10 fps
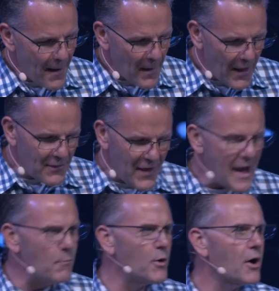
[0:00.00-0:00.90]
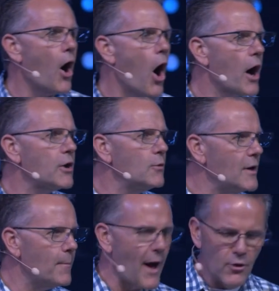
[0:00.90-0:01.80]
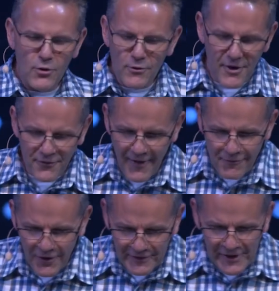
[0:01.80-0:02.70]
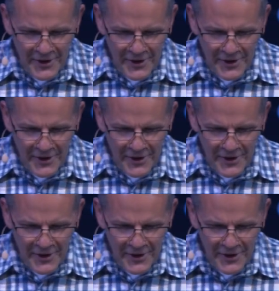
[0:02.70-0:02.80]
Um, they were arguing about who their favorite